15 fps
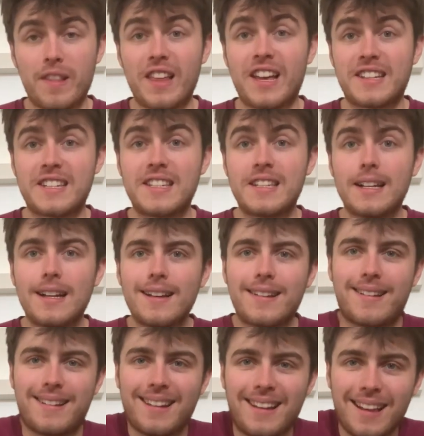less.
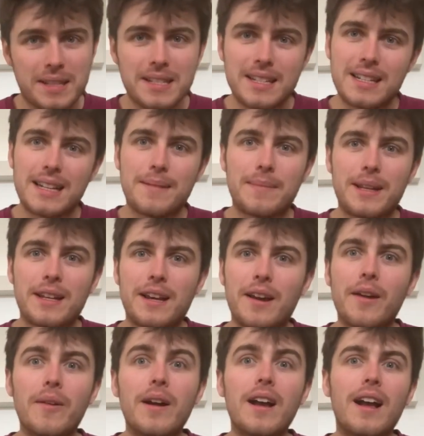So let me
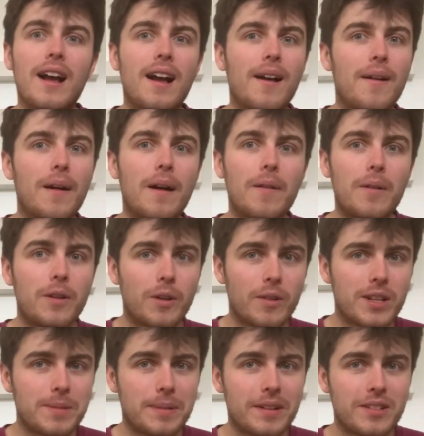know your
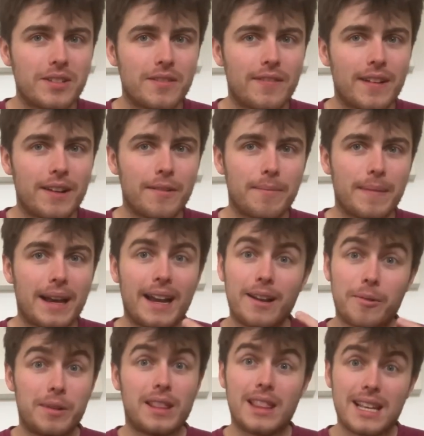experience of Fleetwood
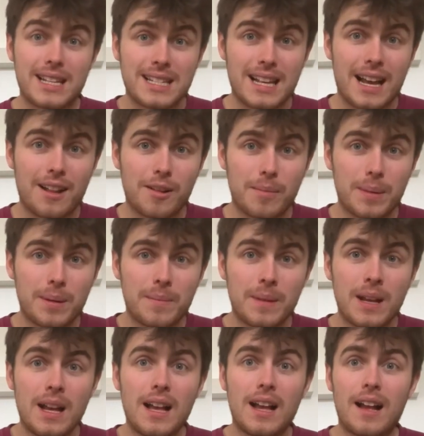Mac with this album,
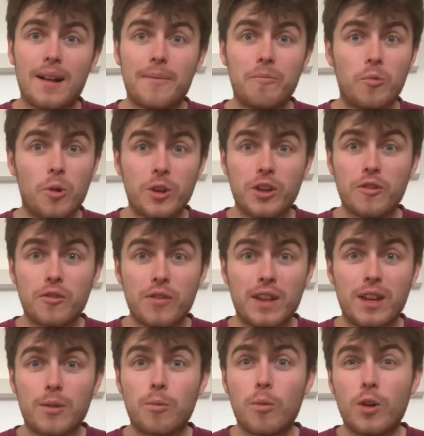what you
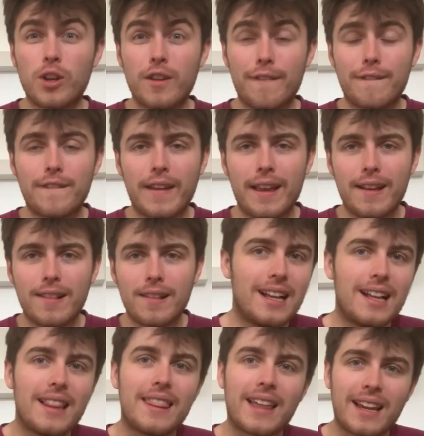think, what you feel.
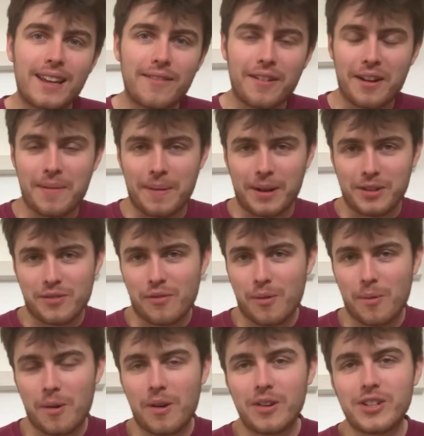Thank you very much for
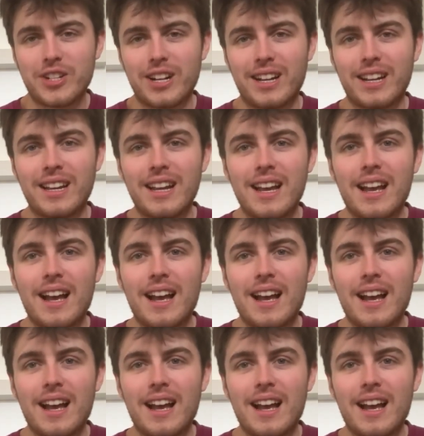watching.